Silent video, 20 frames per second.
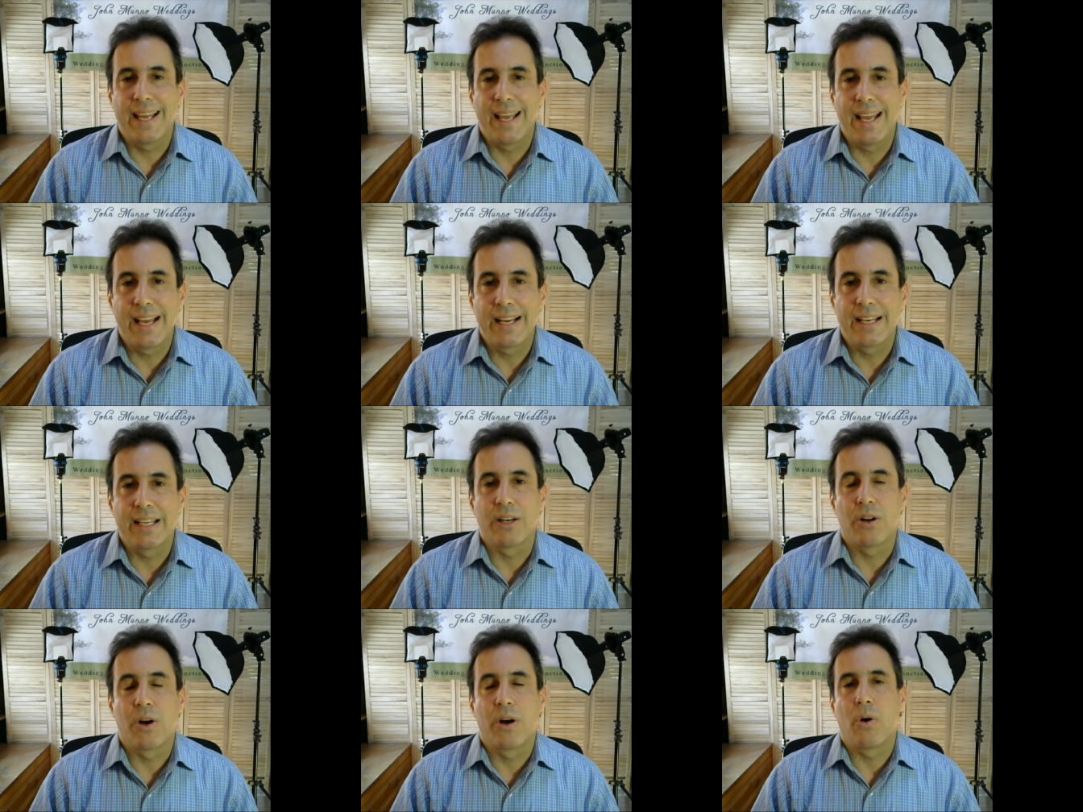
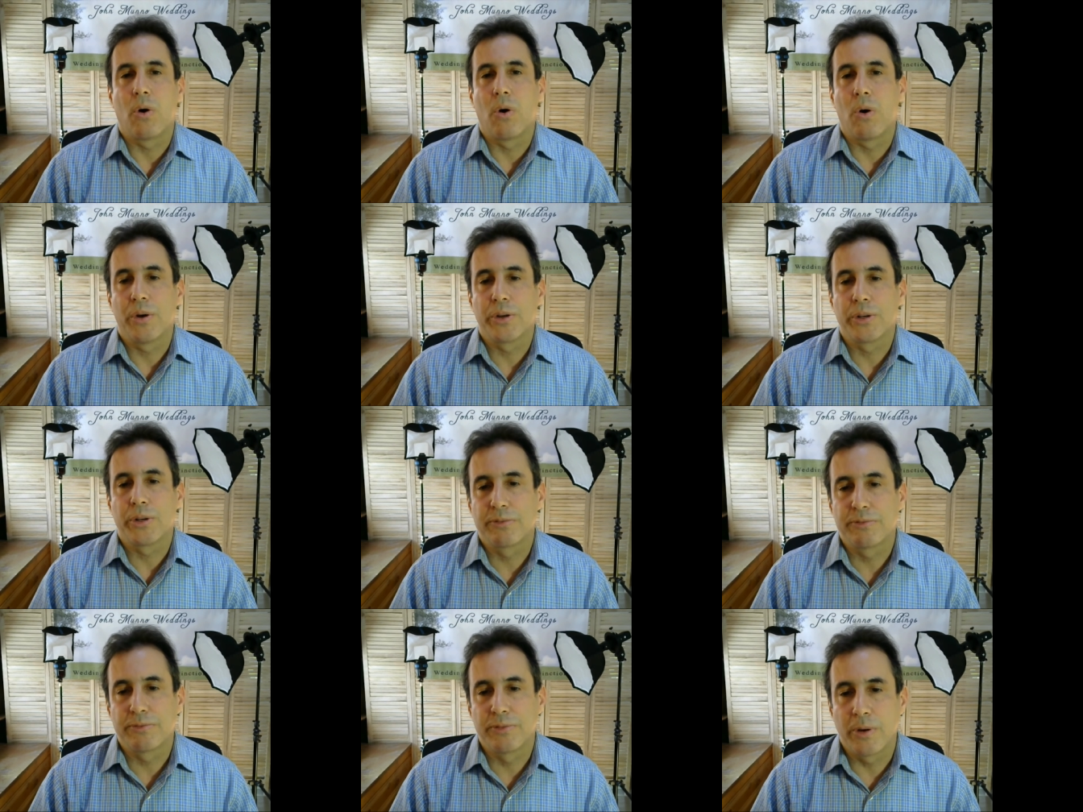edit all
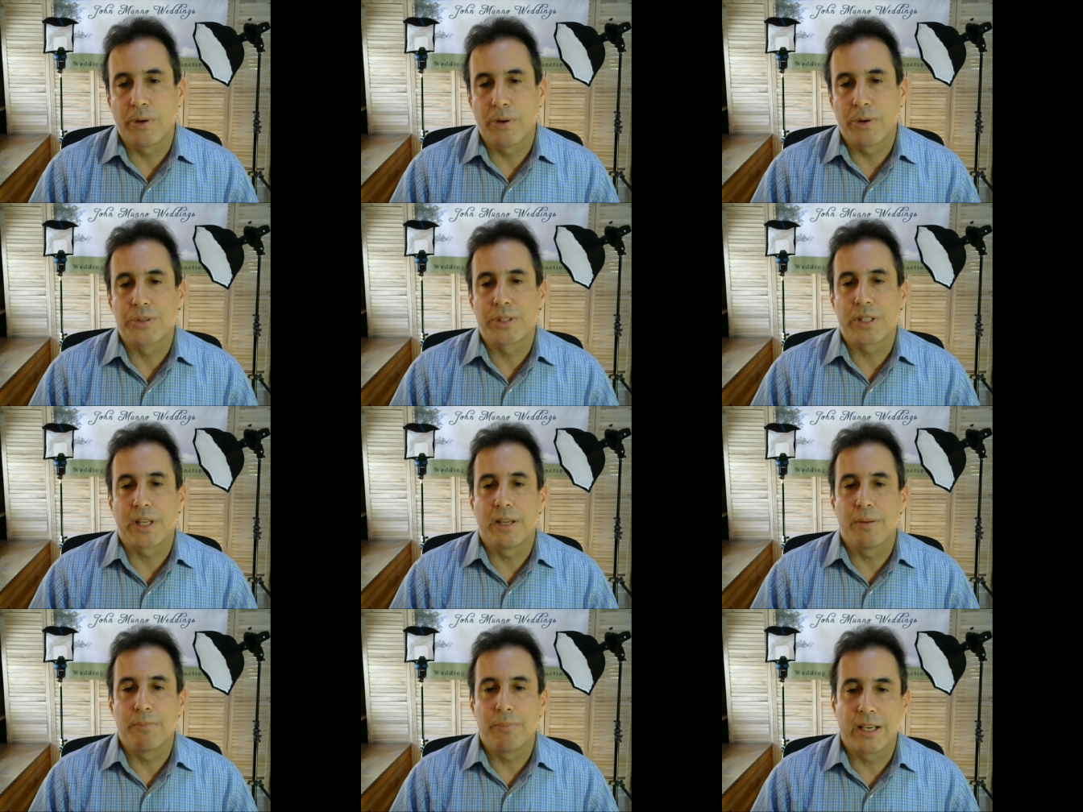your photos
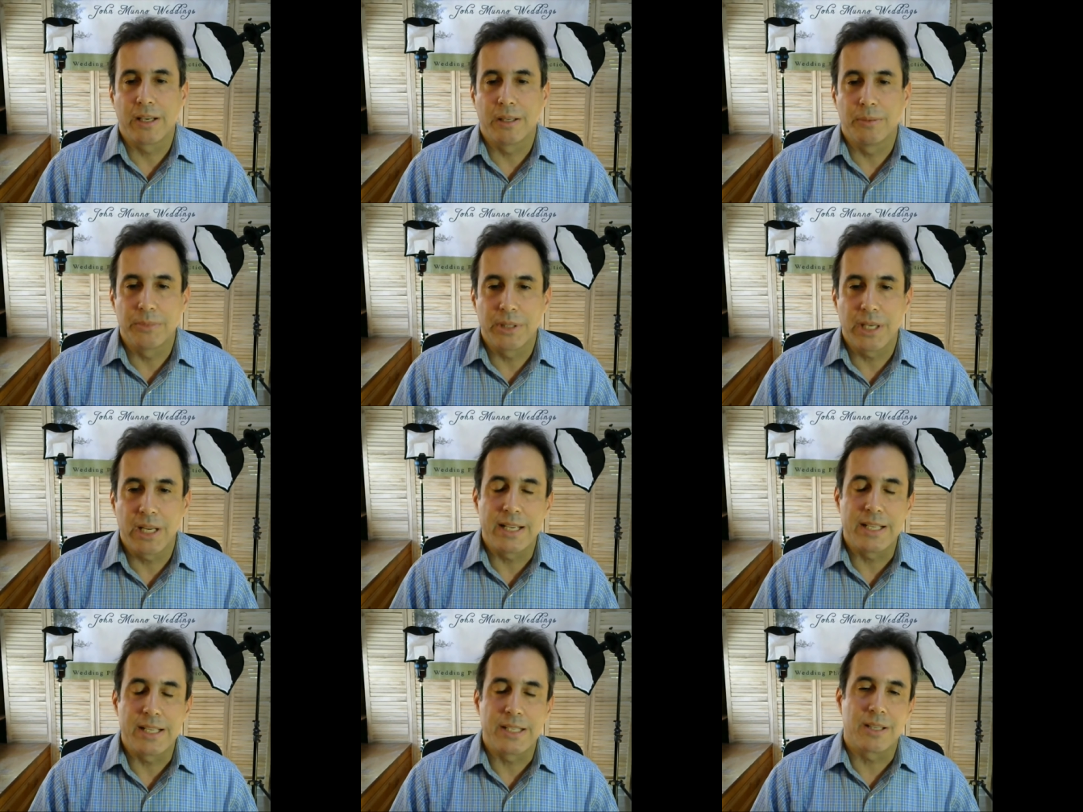and make them
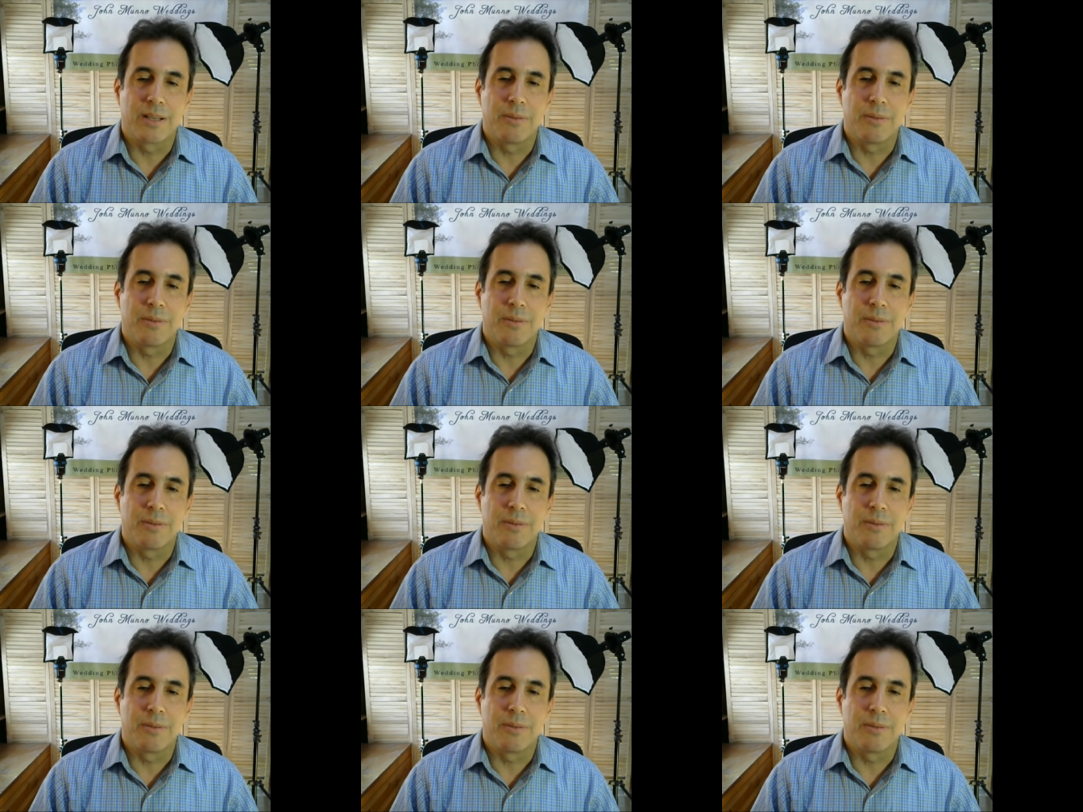nice.